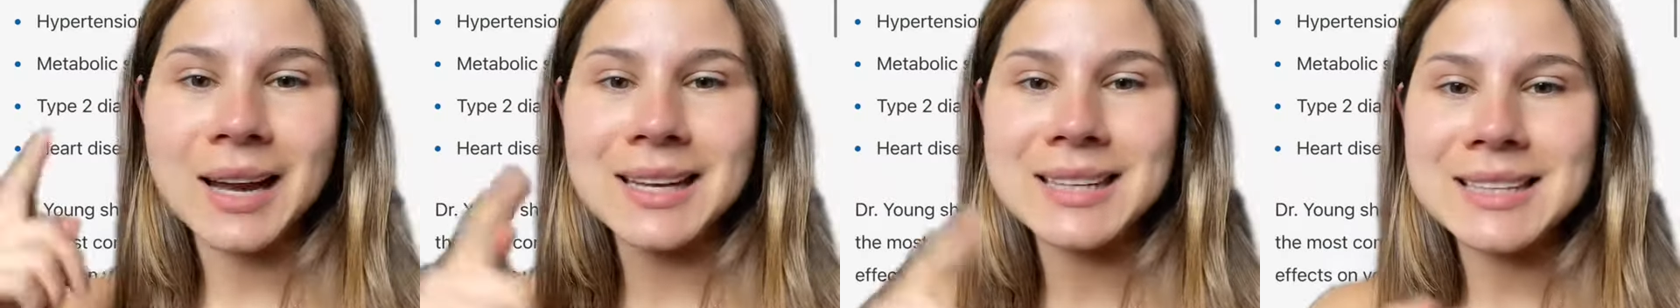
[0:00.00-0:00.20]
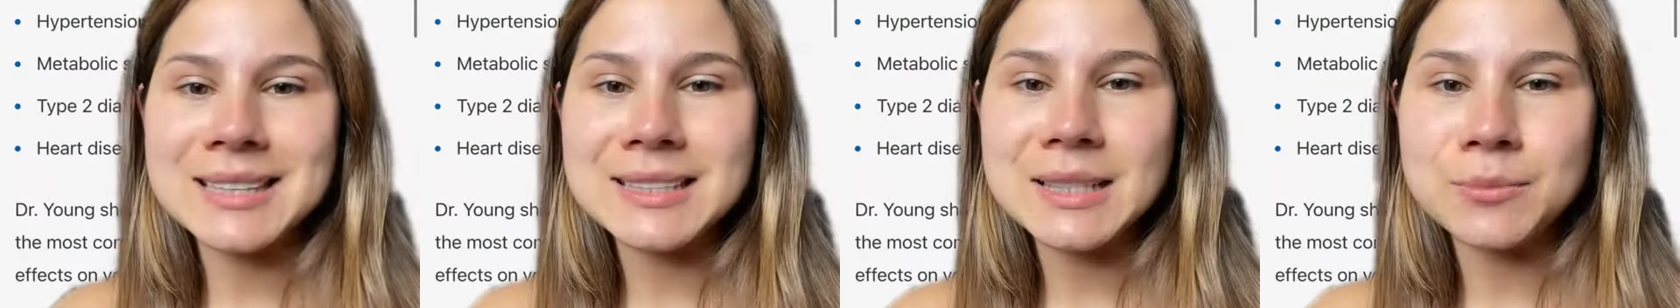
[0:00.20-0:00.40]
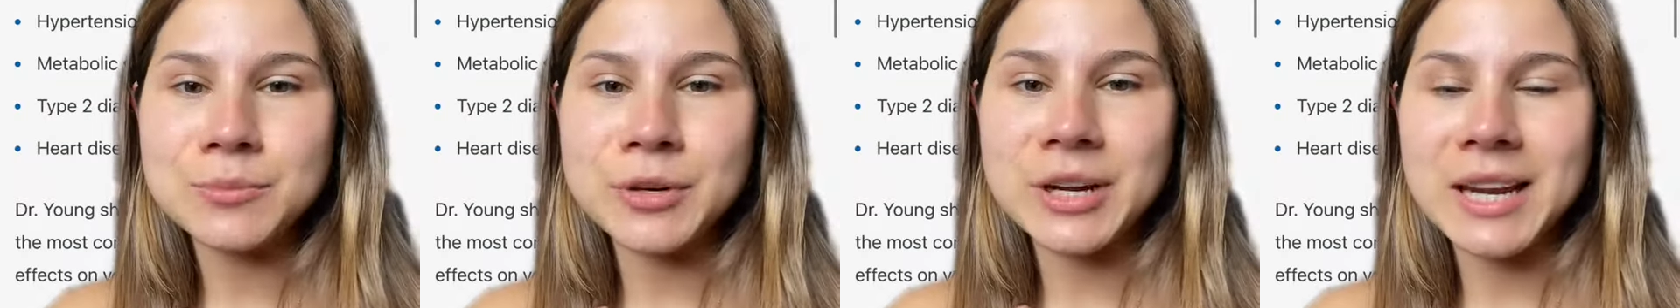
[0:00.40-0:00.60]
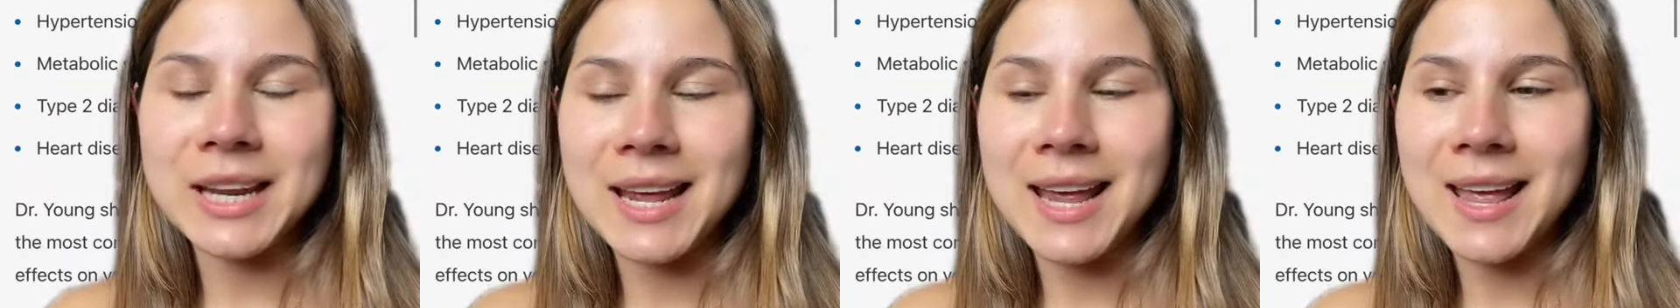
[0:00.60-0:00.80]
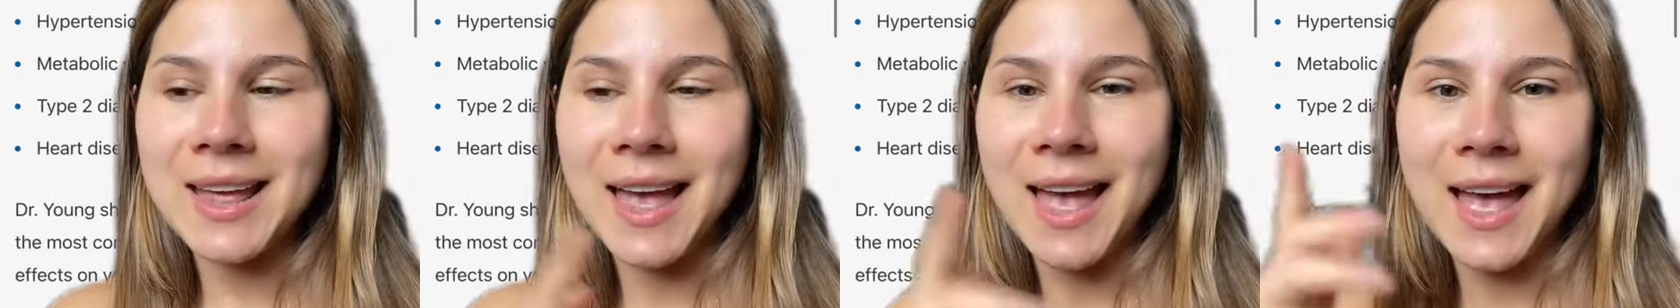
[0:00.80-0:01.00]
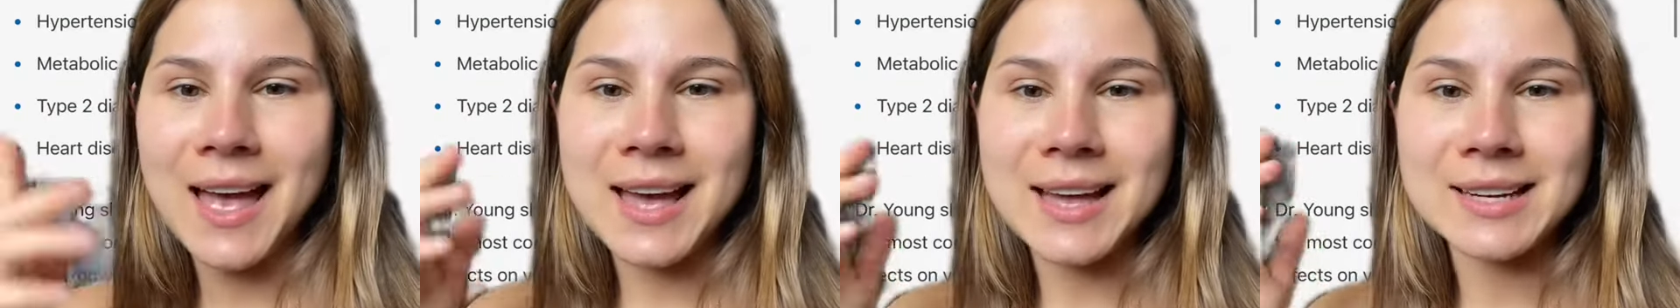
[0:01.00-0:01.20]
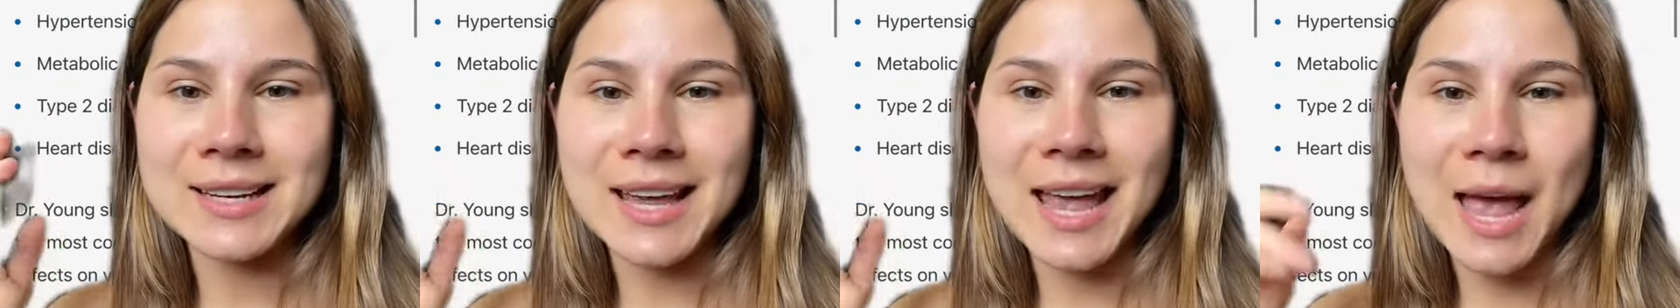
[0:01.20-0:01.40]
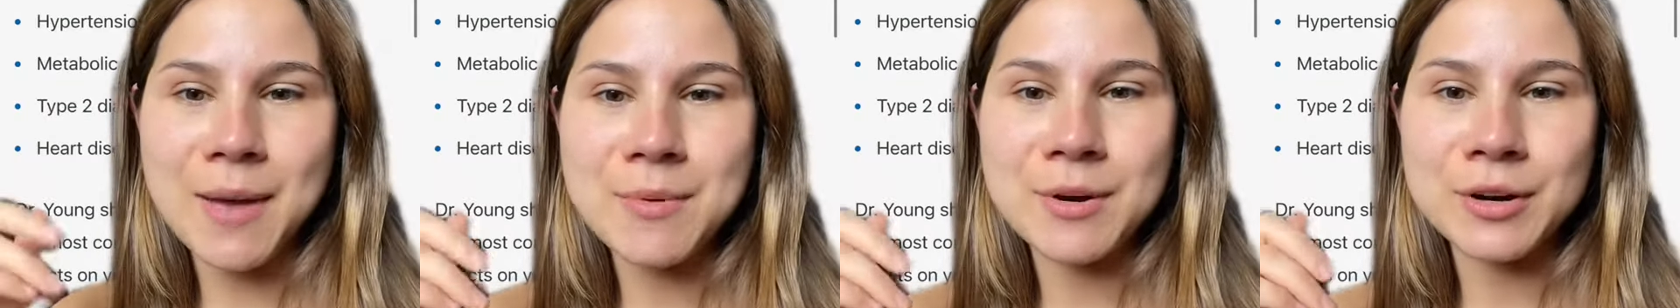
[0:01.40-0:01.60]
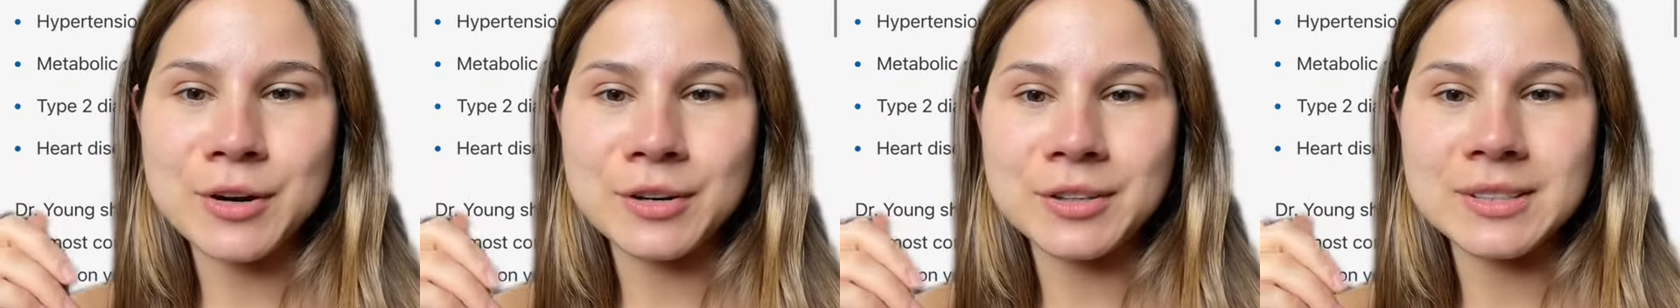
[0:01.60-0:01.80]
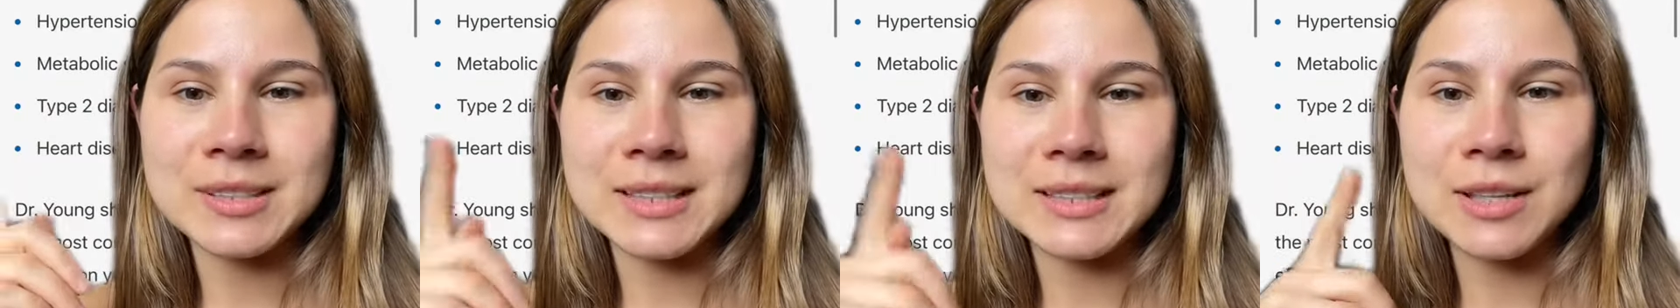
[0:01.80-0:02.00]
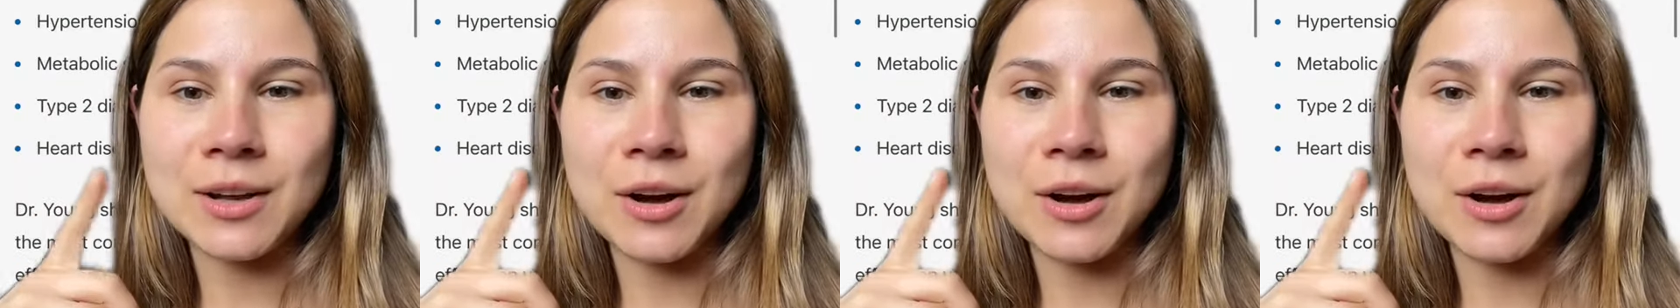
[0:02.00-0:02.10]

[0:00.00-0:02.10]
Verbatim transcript: did some reading and came across this